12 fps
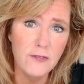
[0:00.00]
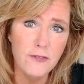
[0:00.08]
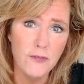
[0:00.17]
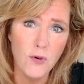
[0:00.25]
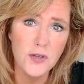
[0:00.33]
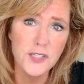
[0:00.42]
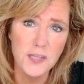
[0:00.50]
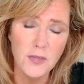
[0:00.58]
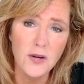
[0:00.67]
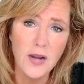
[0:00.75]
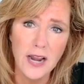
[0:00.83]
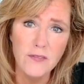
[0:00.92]
for similar
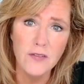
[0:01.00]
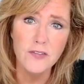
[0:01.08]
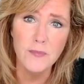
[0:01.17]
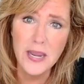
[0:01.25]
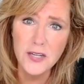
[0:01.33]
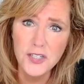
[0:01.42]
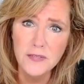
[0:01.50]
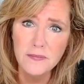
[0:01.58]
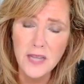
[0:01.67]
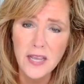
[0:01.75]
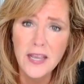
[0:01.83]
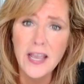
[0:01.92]
kind of
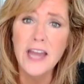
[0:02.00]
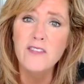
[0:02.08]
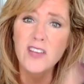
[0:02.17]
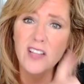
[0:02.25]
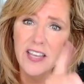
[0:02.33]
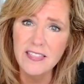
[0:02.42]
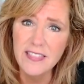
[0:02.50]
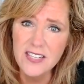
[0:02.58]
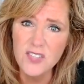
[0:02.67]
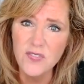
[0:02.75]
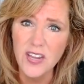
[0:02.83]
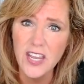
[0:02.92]
information. And if you like this
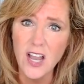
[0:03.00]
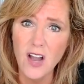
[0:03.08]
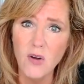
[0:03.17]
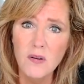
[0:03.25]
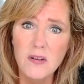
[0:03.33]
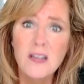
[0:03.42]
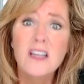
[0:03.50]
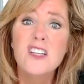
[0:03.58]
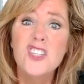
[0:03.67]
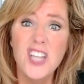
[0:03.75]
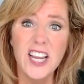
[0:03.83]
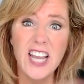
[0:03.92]
video,
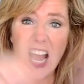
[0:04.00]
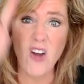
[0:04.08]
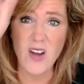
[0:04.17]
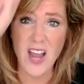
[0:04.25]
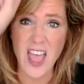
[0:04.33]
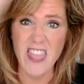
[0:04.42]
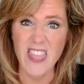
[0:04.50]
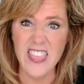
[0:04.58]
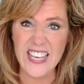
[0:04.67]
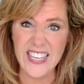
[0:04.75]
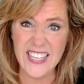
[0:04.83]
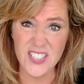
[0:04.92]
check out
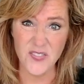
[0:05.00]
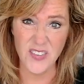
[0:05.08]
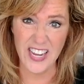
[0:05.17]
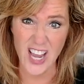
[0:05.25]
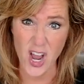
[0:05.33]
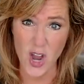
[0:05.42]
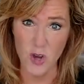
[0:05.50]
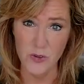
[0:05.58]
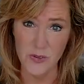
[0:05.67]
these videos.